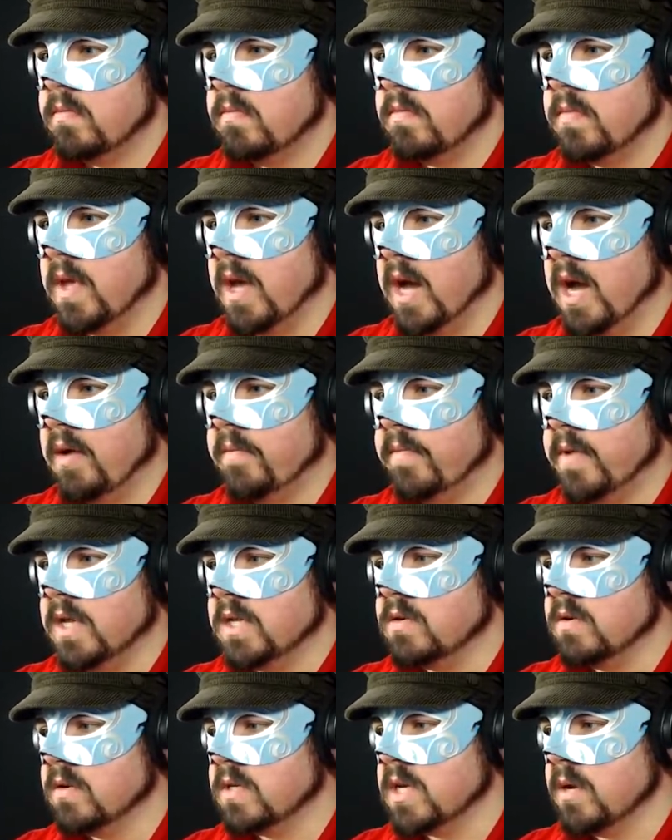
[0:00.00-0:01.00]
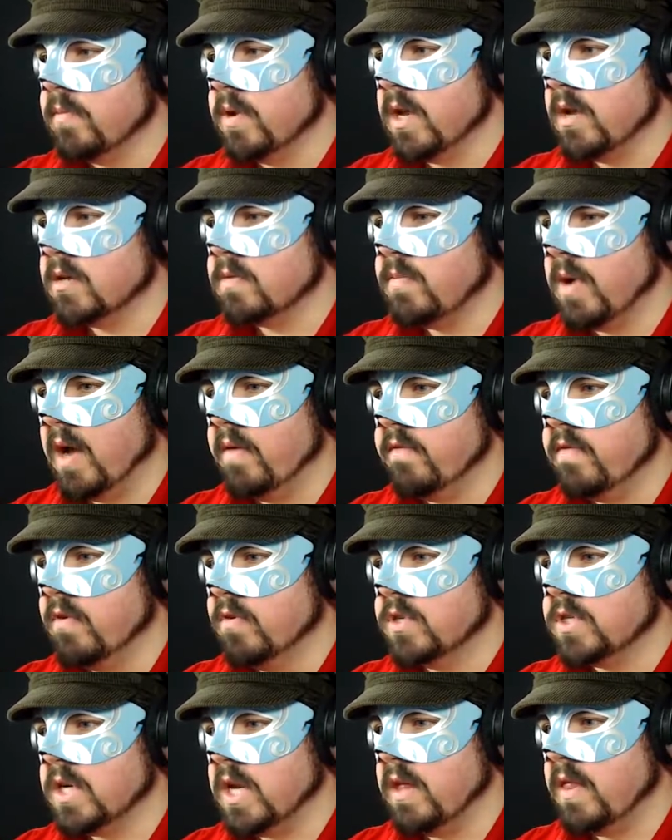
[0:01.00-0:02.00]
Nah, he saw someone else, but
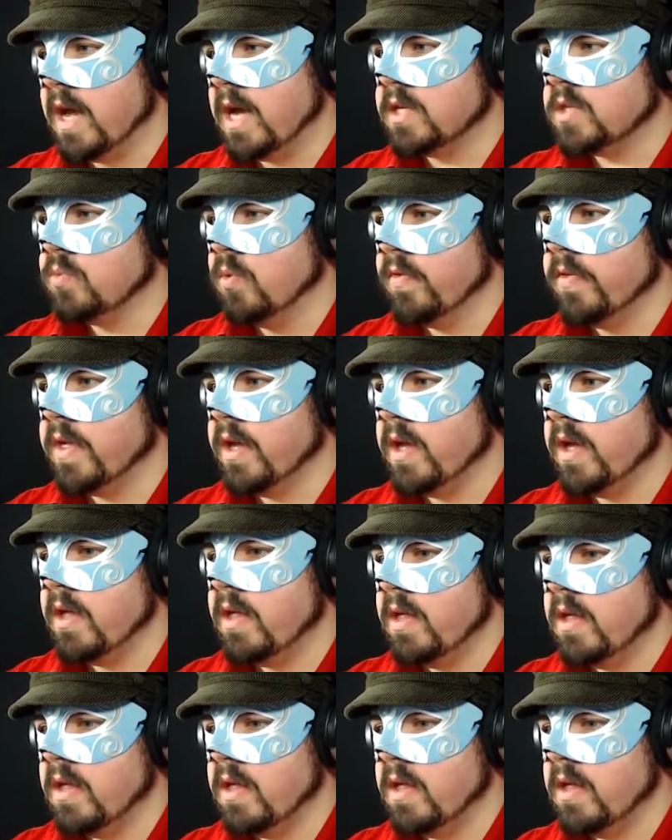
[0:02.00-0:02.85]
unfortunately that's what the